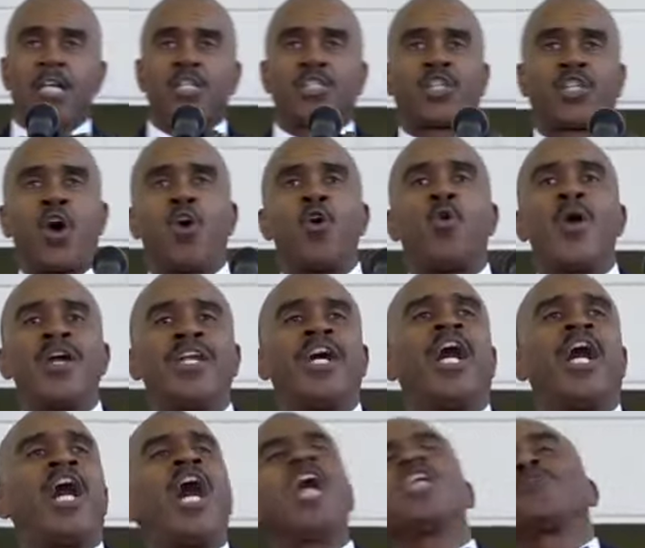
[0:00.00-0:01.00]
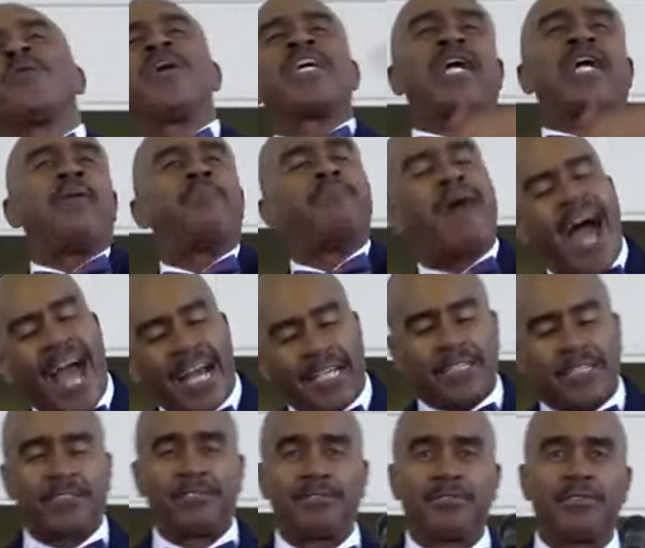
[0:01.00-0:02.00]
So when her husband come back,